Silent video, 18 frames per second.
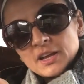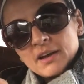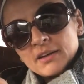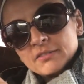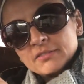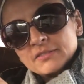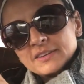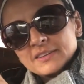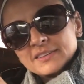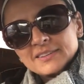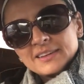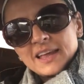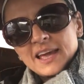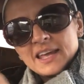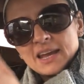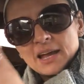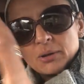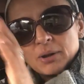of the
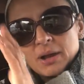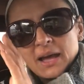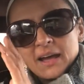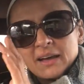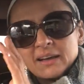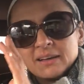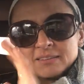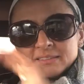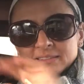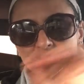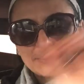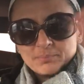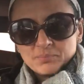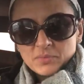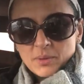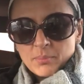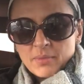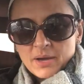slide out has
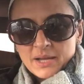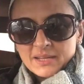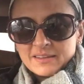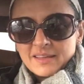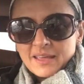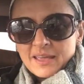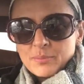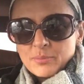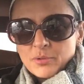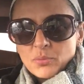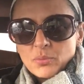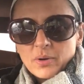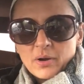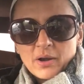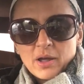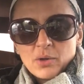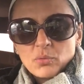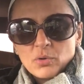my table
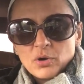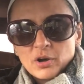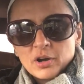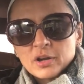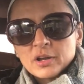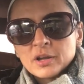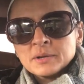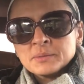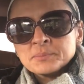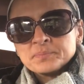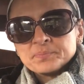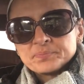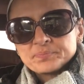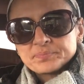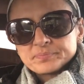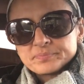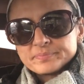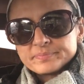where I work,
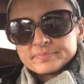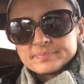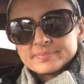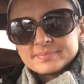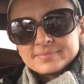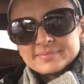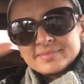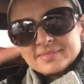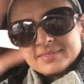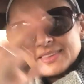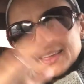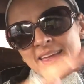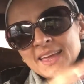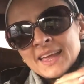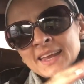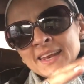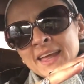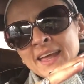
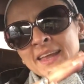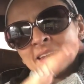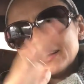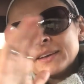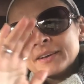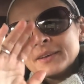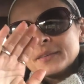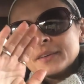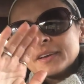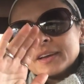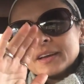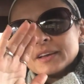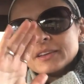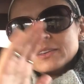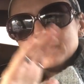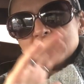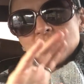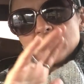and then
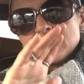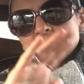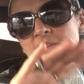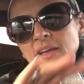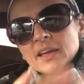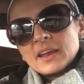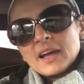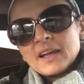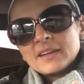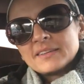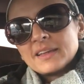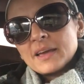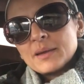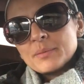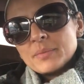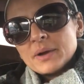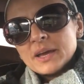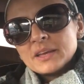the other side has
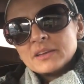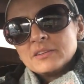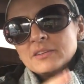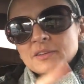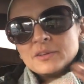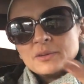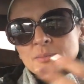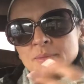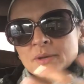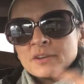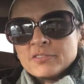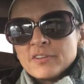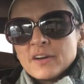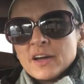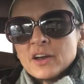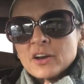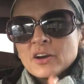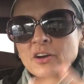like my
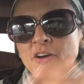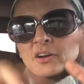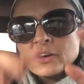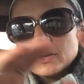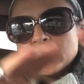dehumidifier,